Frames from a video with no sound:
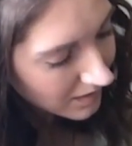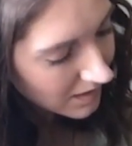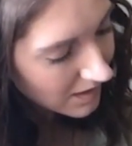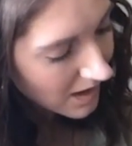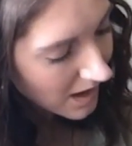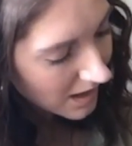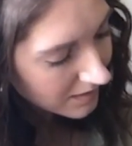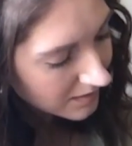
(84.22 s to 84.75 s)

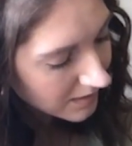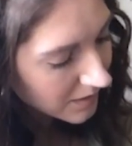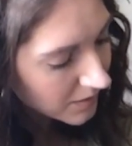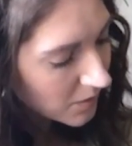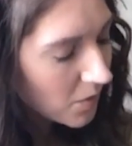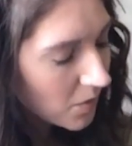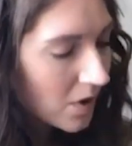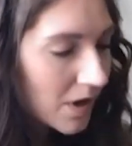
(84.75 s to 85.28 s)
Asking,
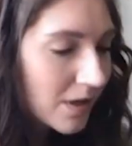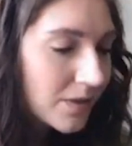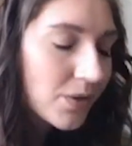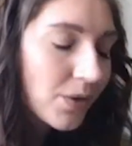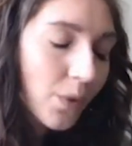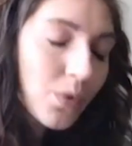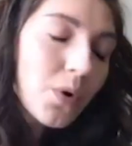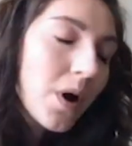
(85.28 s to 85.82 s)
what
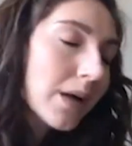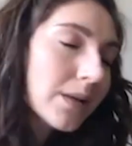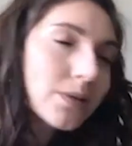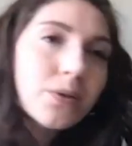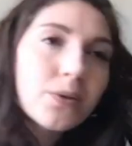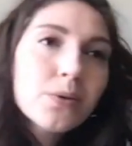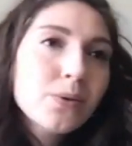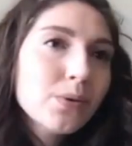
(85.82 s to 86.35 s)
do I
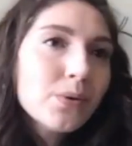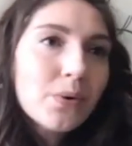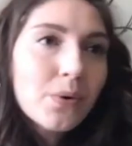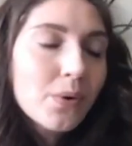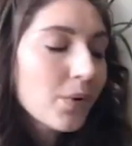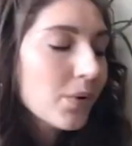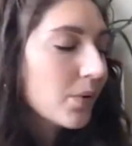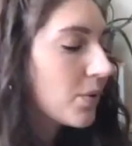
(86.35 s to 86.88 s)

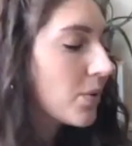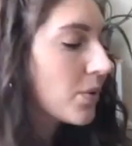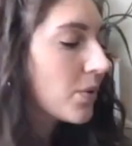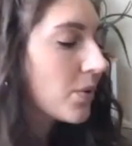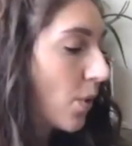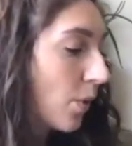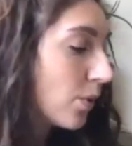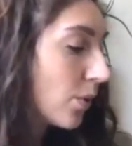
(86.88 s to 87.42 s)

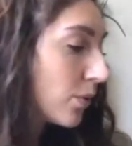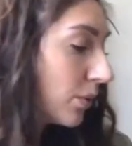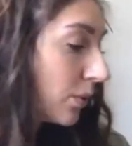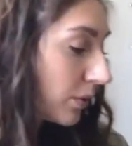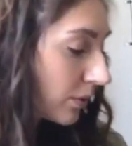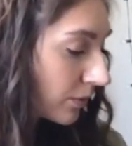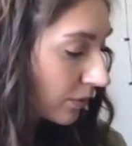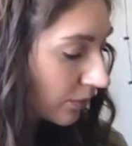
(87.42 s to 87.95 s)
do
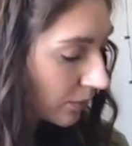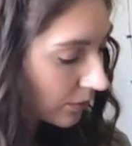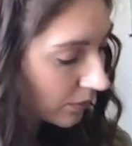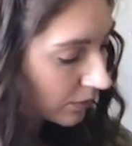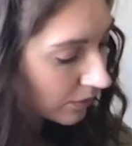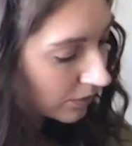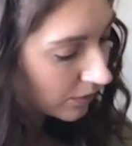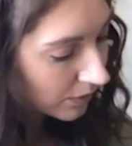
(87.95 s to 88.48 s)

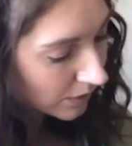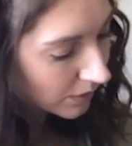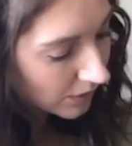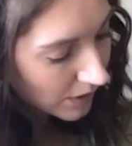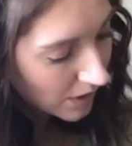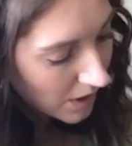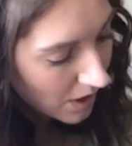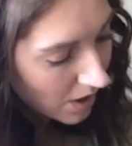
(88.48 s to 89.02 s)

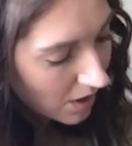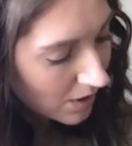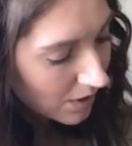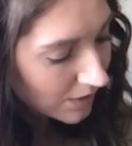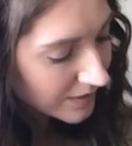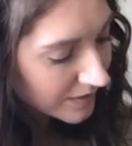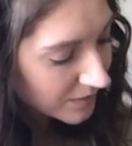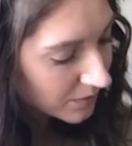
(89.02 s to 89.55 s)
on
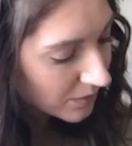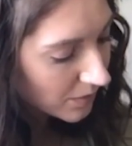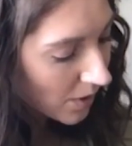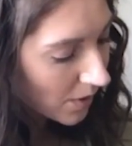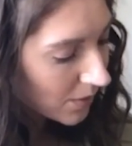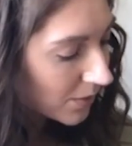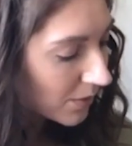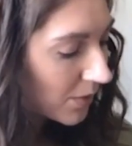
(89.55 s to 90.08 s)
this road?